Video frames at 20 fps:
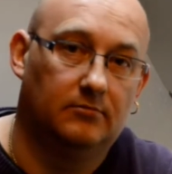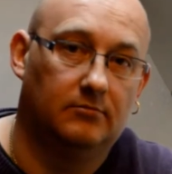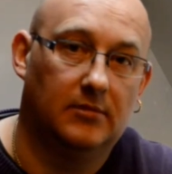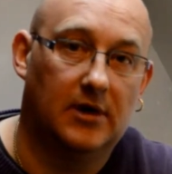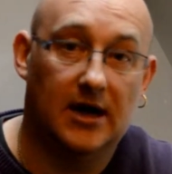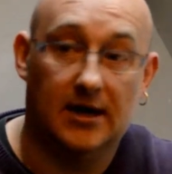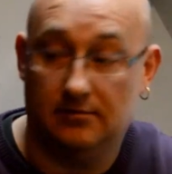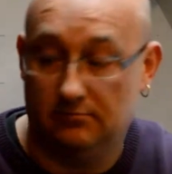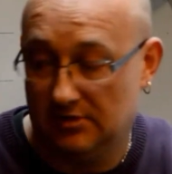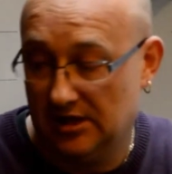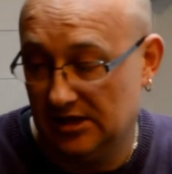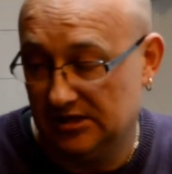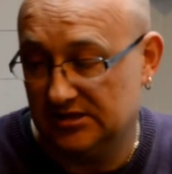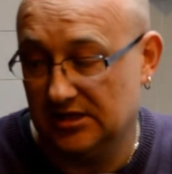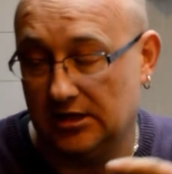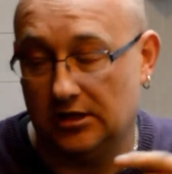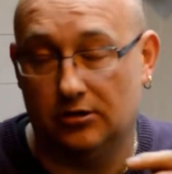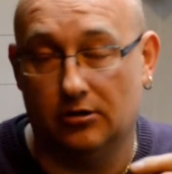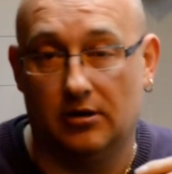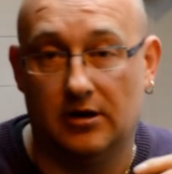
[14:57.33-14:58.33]
And like I say,
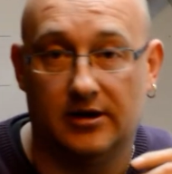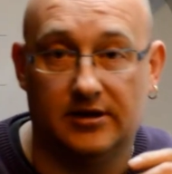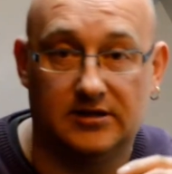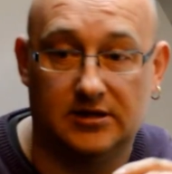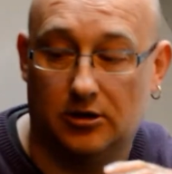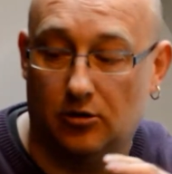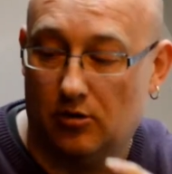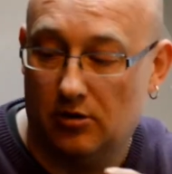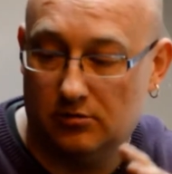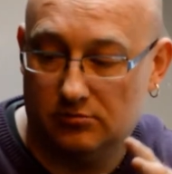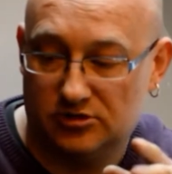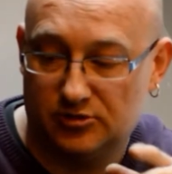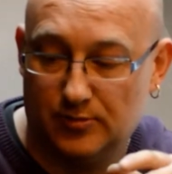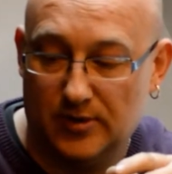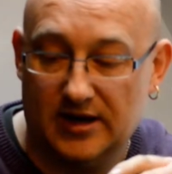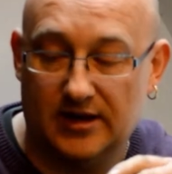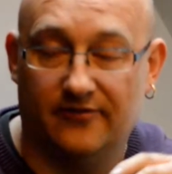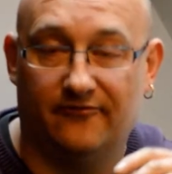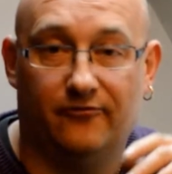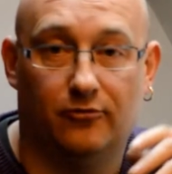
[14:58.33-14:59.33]
you don't need to go out and
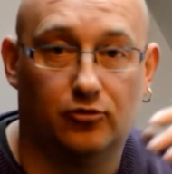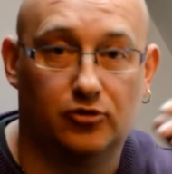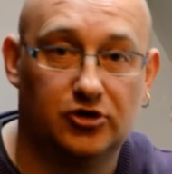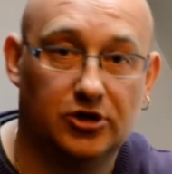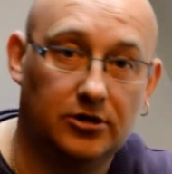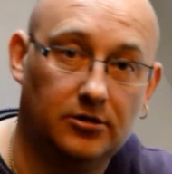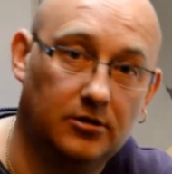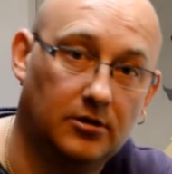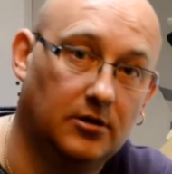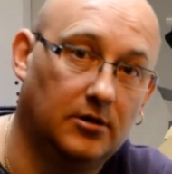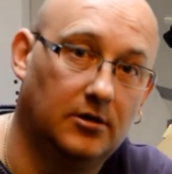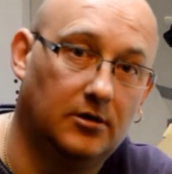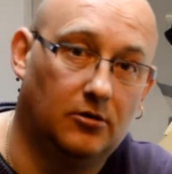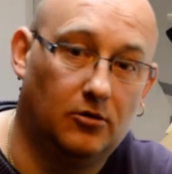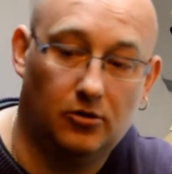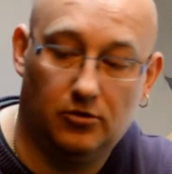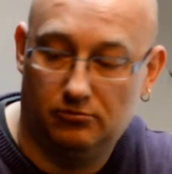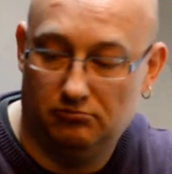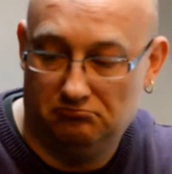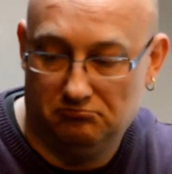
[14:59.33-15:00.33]
spend a fortune
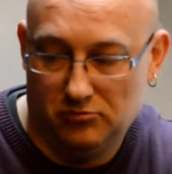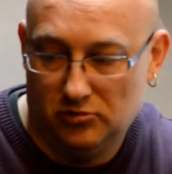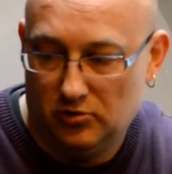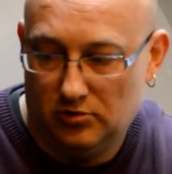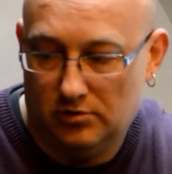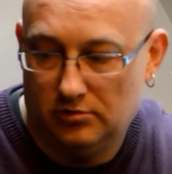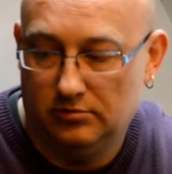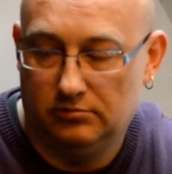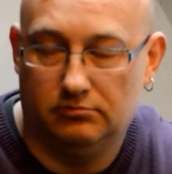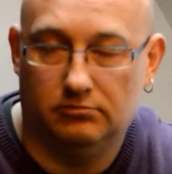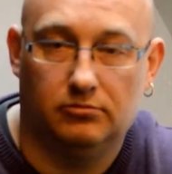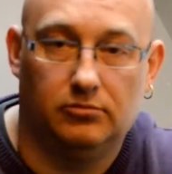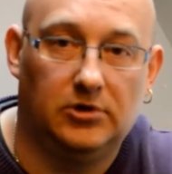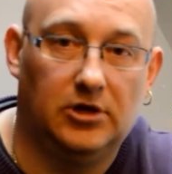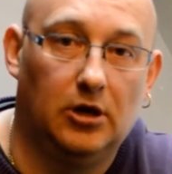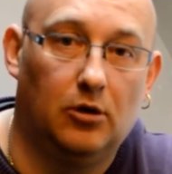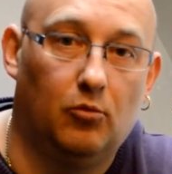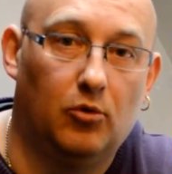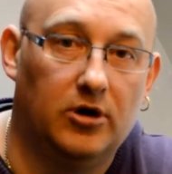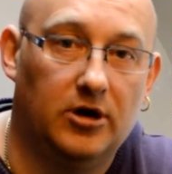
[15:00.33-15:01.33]
on
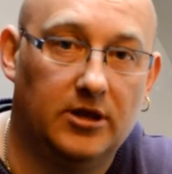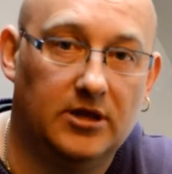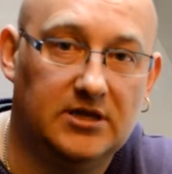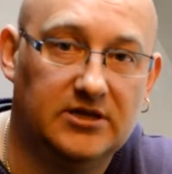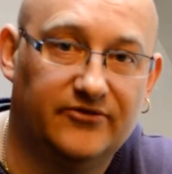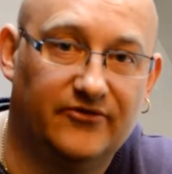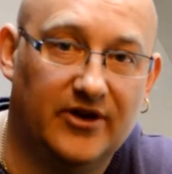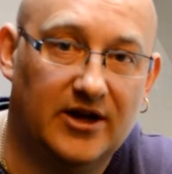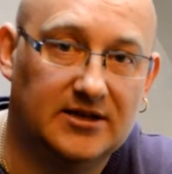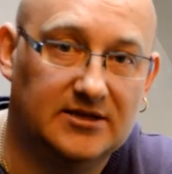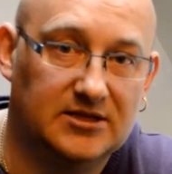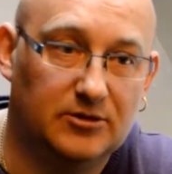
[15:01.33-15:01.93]
one of these fancy